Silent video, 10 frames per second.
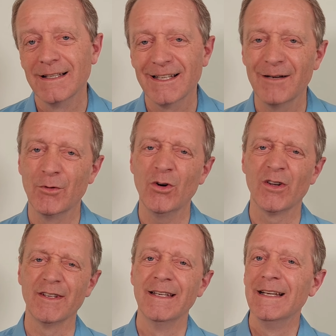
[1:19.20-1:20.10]
Come
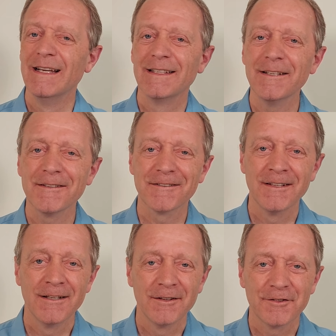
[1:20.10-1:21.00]
on. This is
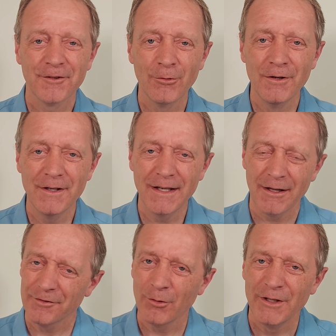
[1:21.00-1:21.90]

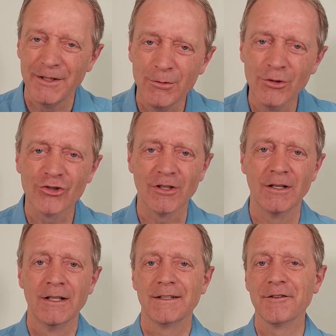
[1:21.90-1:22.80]
so usual.
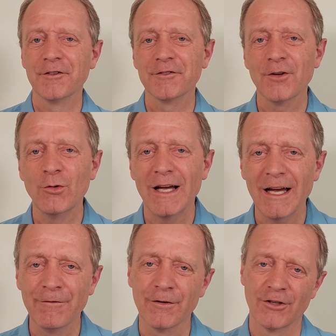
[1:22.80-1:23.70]
This is so
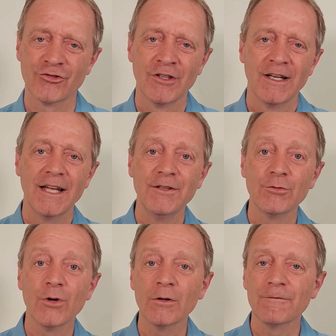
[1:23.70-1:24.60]
average. And you
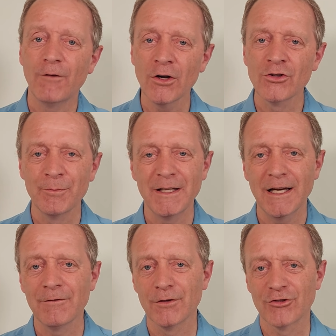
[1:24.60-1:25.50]
don't want to be
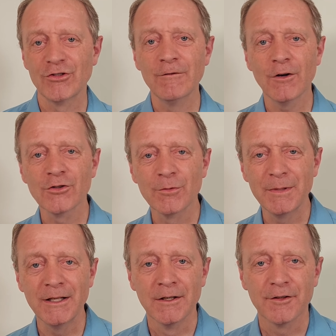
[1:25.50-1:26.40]
average. You want to
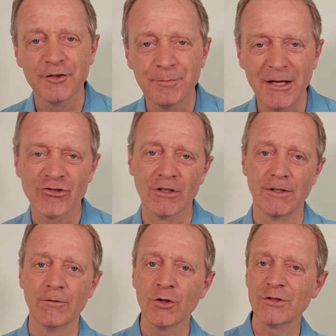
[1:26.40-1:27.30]
be special.
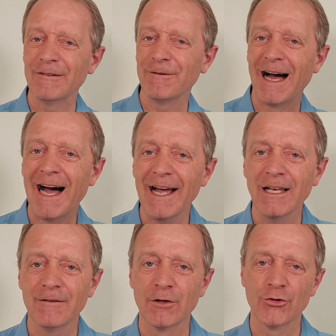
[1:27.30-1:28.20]
You want to have a
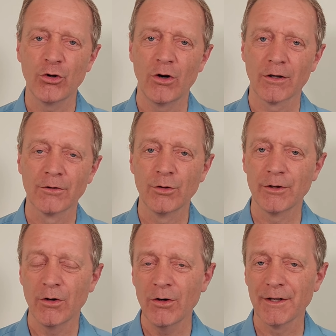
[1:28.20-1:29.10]
high-level talk to
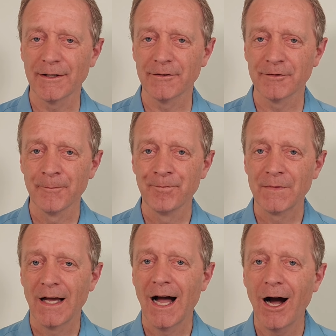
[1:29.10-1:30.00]
your audience.
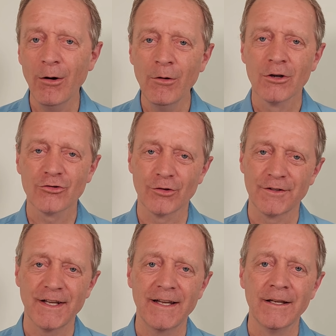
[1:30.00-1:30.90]
How
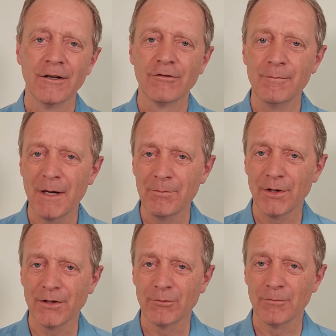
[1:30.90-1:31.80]
should they
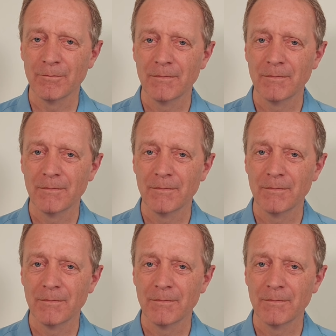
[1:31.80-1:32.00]
remember you?